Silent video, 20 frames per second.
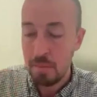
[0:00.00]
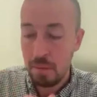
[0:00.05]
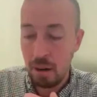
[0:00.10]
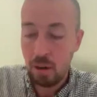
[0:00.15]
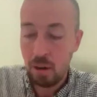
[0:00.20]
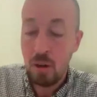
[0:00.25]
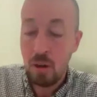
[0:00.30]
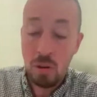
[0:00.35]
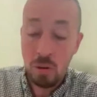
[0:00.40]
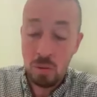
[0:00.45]

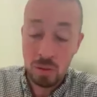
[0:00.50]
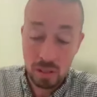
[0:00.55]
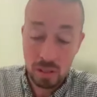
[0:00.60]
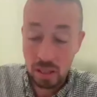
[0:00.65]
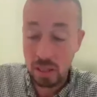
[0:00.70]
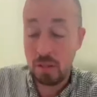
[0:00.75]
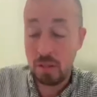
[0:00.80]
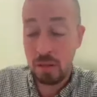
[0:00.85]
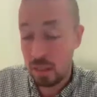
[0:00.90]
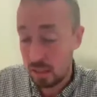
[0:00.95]
Pharaoh was
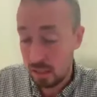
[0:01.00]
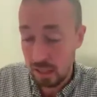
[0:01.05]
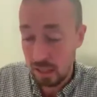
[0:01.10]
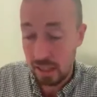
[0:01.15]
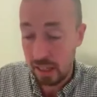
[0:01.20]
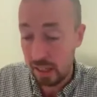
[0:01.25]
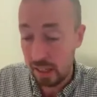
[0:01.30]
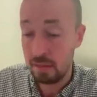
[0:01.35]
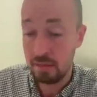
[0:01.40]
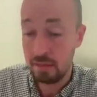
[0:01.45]
literally
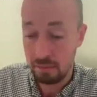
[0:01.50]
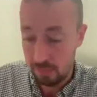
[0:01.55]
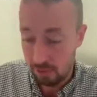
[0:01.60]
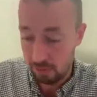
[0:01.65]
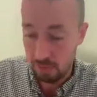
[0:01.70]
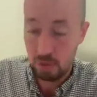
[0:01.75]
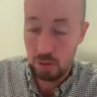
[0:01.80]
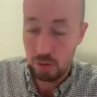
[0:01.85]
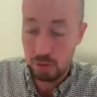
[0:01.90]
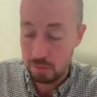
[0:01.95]
saying,
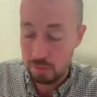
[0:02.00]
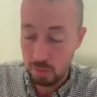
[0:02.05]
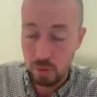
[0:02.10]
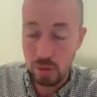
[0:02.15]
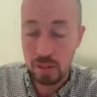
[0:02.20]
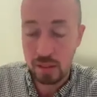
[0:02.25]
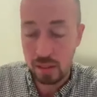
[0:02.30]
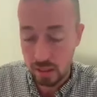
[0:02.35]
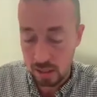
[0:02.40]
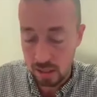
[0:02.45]
throw the
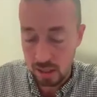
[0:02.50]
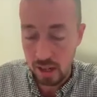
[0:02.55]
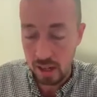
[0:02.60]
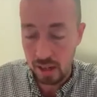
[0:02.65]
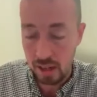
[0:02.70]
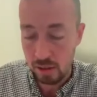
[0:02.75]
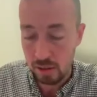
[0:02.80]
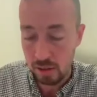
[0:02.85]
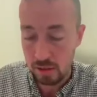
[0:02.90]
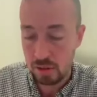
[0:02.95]
boys in the
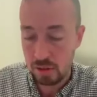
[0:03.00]
Nile.